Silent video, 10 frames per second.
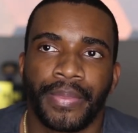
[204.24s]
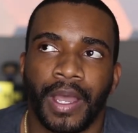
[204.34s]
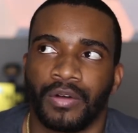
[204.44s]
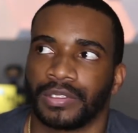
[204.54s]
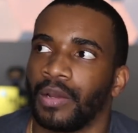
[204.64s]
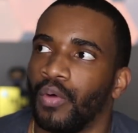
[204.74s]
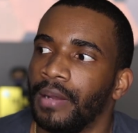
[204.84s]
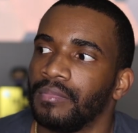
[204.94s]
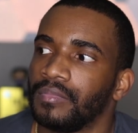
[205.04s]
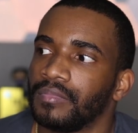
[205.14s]
I was like,
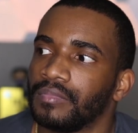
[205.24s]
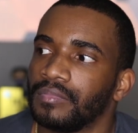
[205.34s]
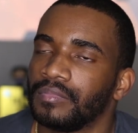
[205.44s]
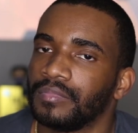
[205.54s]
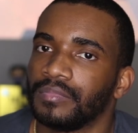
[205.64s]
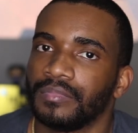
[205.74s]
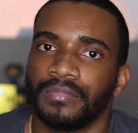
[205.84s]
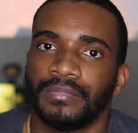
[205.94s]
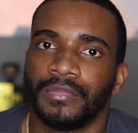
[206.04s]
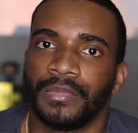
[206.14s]
What?
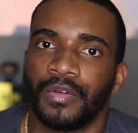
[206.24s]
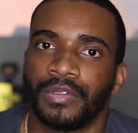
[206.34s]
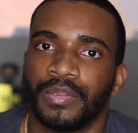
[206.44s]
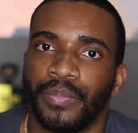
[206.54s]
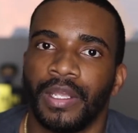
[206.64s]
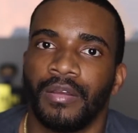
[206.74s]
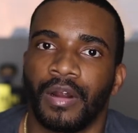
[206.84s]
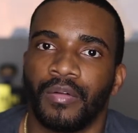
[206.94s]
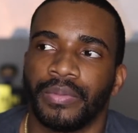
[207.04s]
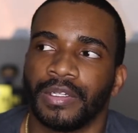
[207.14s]
Which you mean you
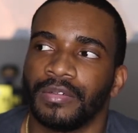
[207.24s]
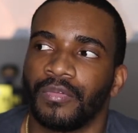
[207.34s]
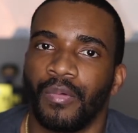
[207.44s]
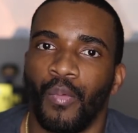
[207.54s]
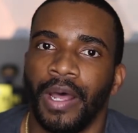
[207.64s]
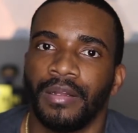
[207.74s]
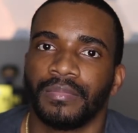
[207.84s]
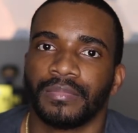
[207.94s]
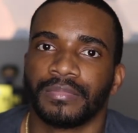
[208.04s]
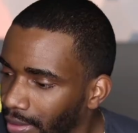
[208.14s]
don't believe?
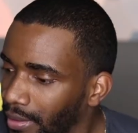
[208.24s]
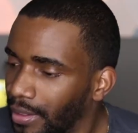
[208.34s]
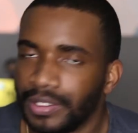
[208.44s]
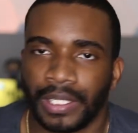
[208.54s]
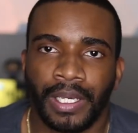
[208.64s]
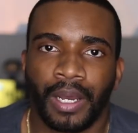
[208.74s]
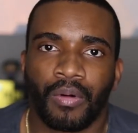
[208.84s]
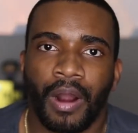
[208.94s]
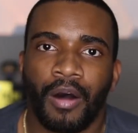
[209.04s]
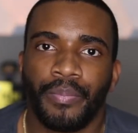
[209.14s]
What? He was like, yeah,
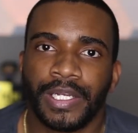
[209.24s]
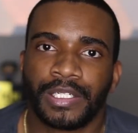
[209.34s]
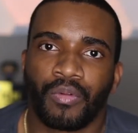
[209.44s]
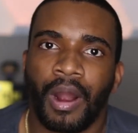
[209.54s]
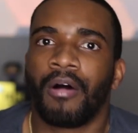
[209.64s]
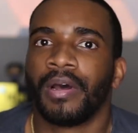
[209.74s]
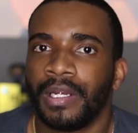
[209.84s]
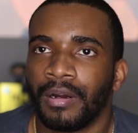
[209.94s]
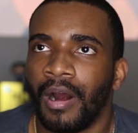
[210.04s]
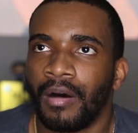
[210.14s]
we're all busy. We're all in
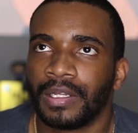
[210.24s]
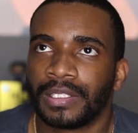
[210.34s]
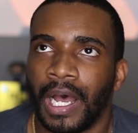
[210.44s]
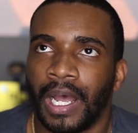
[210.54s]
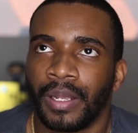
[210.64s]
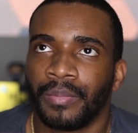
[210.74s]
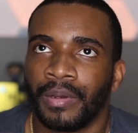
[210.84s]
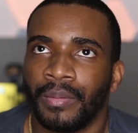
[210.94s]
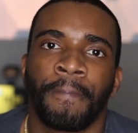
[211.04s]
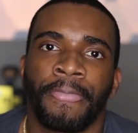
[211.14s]
here all the time.
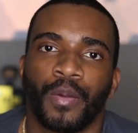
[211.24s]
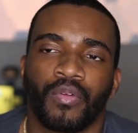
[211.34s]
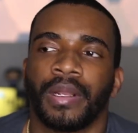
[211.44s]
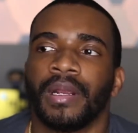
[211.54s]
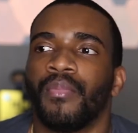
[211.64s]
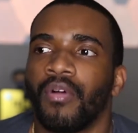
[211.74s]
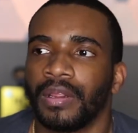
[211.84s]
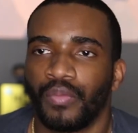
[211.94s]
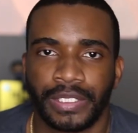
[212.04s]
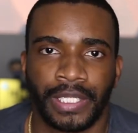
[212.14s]
We're in here more
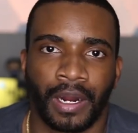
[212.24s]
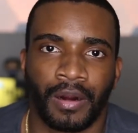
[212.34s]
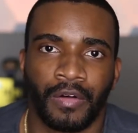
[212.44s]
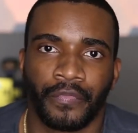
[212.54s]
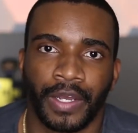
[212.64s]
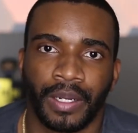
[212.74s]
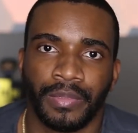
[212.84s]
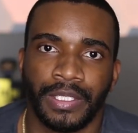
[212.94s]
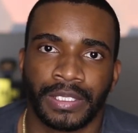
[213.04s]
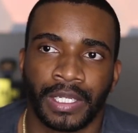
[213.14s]
than we see our own
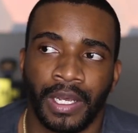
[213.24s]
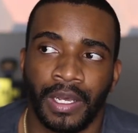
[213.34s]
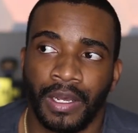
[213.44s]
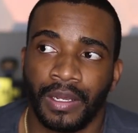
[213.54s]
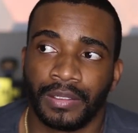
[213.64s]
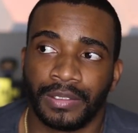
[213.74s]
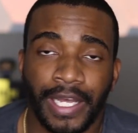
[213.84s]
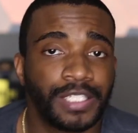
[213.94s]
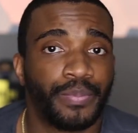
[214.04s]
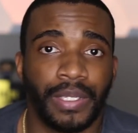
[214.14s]
families.
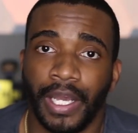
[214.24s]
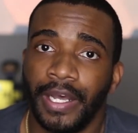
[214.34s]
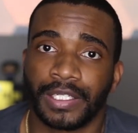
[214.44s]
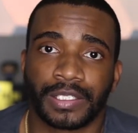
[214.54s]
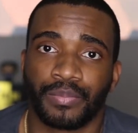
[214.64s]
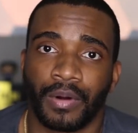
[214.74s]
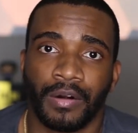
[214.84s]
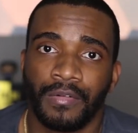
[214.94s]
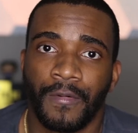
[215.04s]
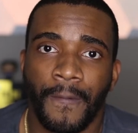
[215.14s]
That's BS, bro.